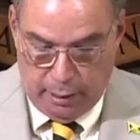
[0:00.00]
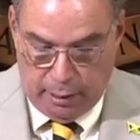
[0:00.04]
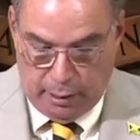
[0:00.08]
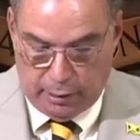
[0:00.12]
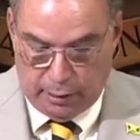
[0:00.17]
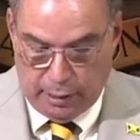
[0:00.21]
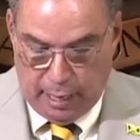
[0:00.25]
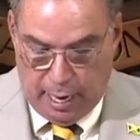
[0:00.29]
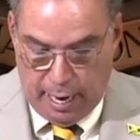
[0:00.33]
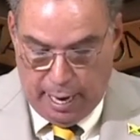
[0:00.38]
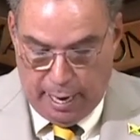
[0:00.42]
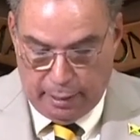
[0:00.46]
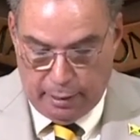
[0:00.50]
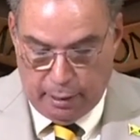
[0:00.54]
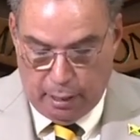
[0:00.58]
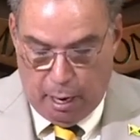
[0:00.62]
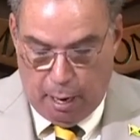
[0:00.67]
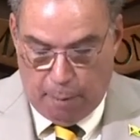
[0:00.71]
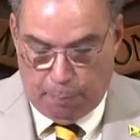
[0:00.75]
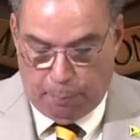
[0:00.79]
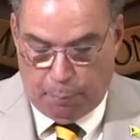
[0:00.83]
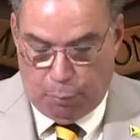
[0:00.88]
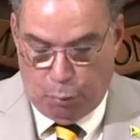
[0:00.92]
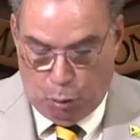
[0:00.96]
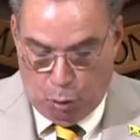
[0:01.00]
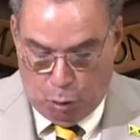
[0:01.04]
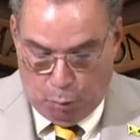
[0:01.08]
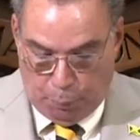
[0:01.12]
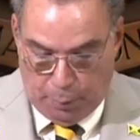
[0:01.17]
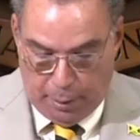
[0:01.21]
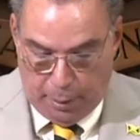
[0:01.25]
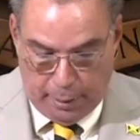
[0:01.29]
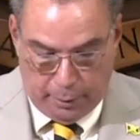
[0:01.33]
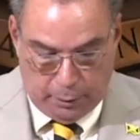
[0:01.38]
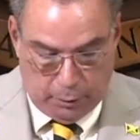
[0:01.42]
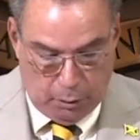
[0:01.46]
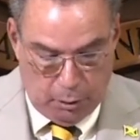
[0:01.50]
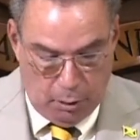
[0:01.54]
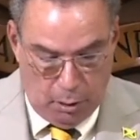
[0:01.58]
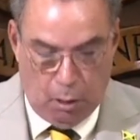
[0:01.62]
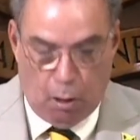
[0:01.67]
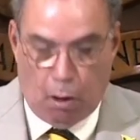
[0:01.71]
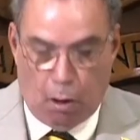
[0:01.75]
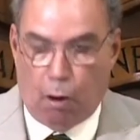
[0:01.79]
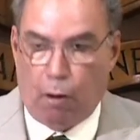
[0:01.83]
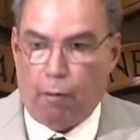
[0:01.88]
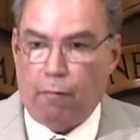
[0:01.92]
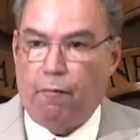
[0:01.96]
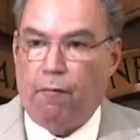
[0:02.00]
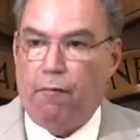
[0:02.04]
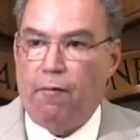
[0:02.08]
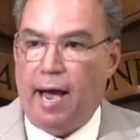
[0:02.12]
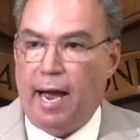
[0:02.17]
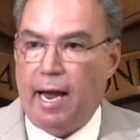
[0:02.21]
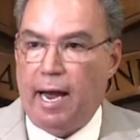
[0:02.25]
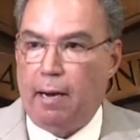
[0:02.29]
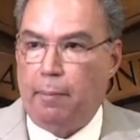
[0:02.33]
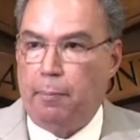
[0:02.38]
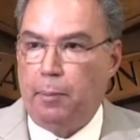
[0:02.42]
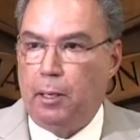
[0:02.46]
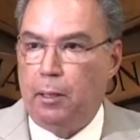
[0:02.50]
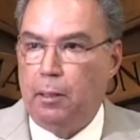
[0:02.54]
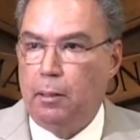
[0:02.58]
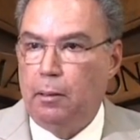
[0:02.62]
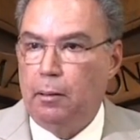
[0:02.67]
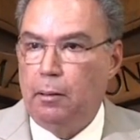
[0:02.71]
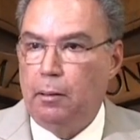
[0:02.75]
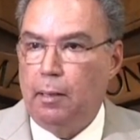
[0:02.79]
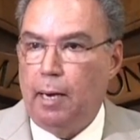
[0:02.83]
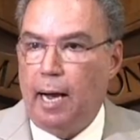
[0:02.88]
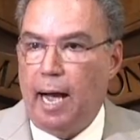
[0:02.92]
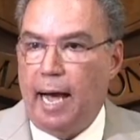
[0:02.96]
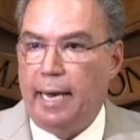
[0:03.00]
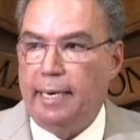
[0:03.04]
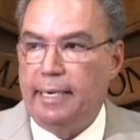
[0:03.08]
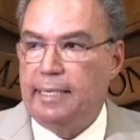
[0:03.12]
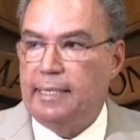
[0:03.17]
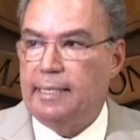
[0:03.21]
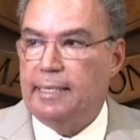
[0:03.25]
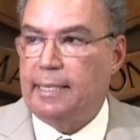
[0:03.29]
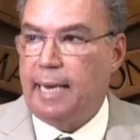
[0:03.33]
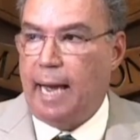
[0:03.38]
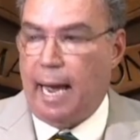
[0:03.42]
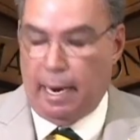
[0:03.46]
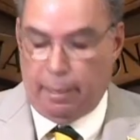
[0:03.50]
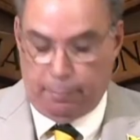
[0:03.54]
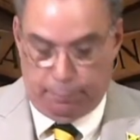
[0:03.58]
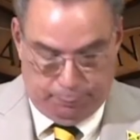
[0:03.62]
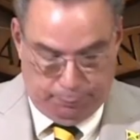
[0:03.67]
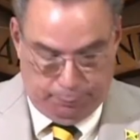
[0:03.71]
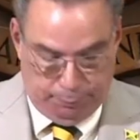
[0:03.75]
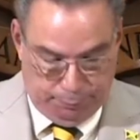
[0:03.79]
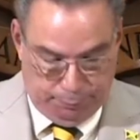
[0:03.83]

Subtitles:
is either appropriate or viable at this time.